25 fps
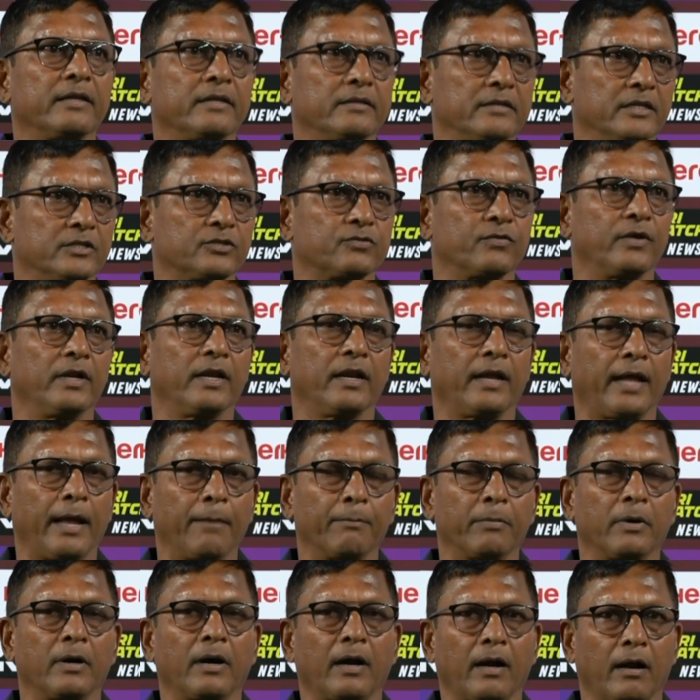this will
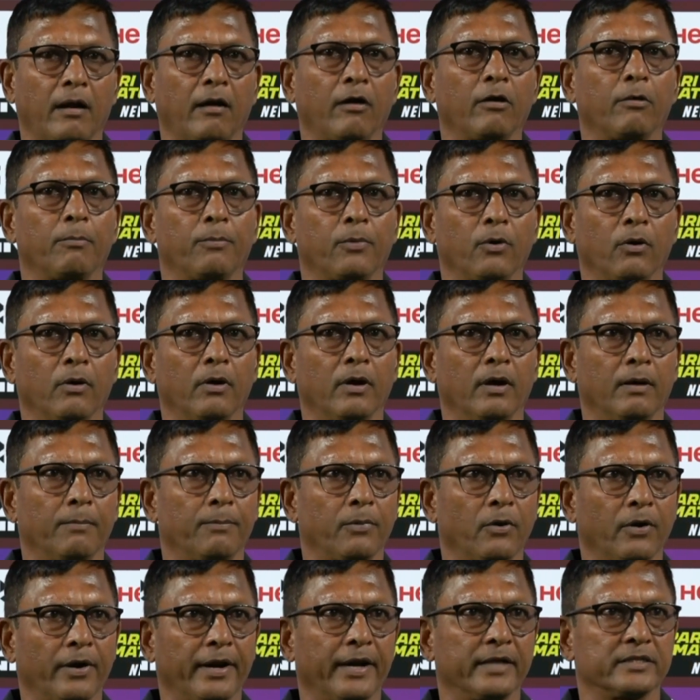hamper our
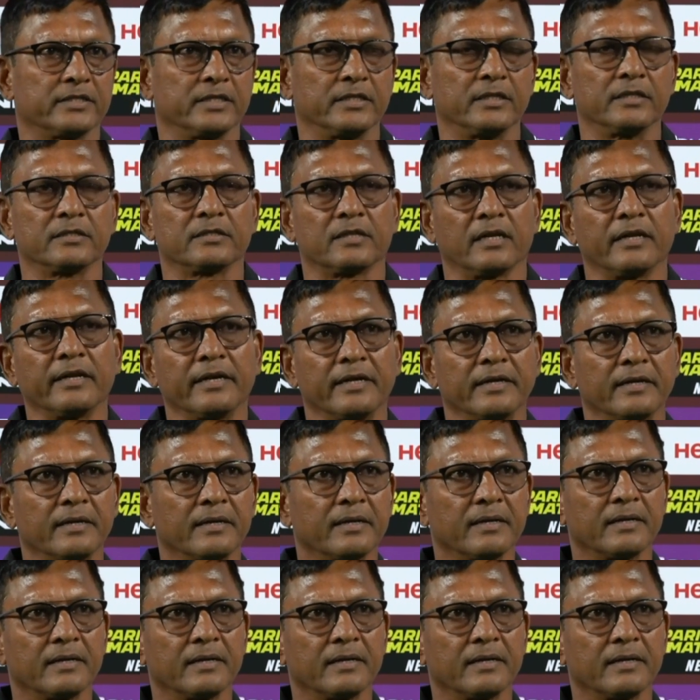progress in this league.